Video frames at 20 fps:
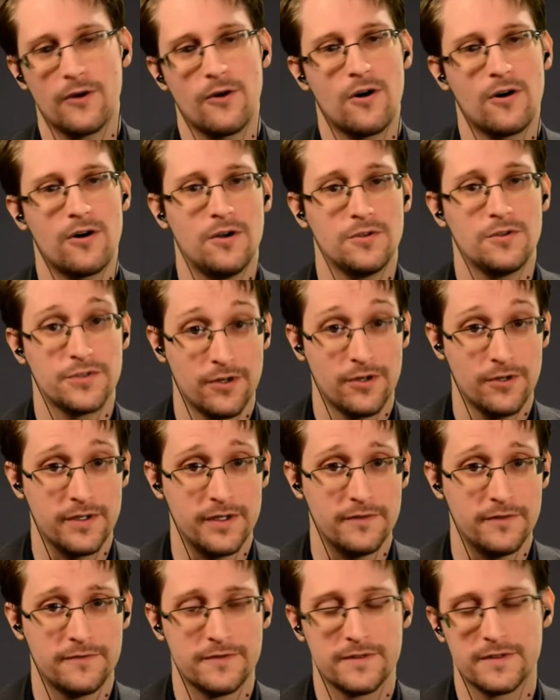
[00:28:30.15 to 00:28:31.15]
there are
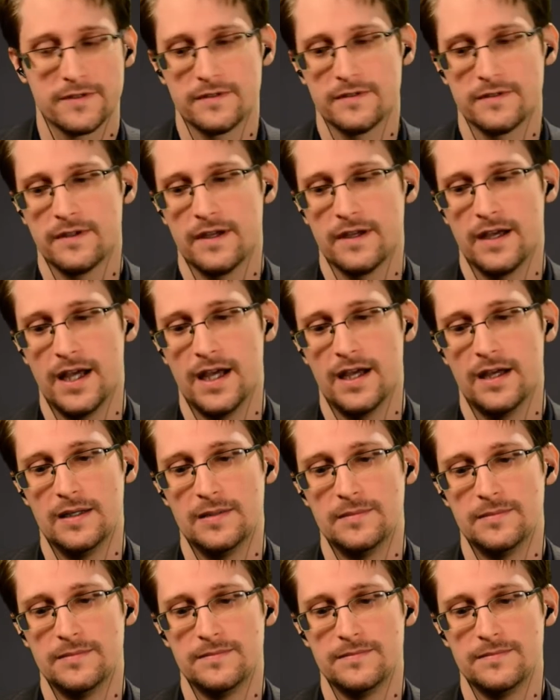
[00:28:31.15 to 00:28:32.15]
alternatives.
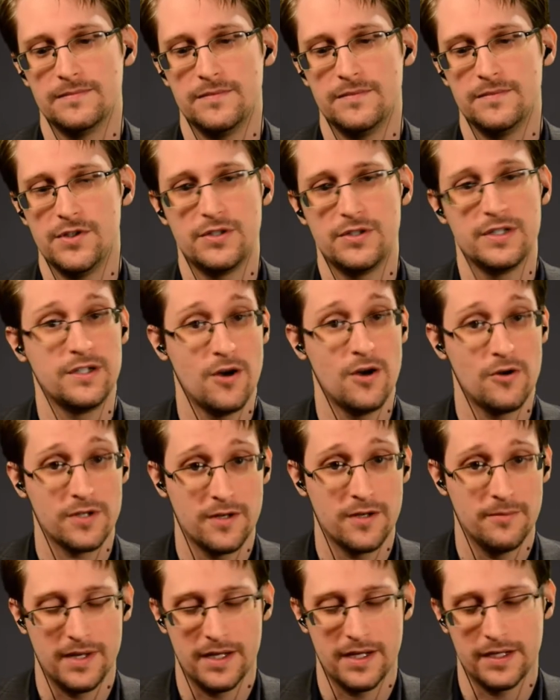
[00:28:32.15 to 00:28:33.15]
You can
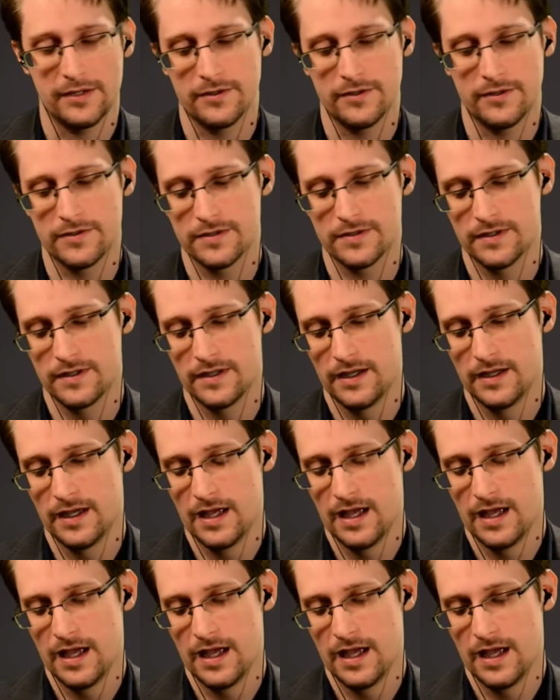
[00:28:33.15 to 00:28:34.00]
go to competitors.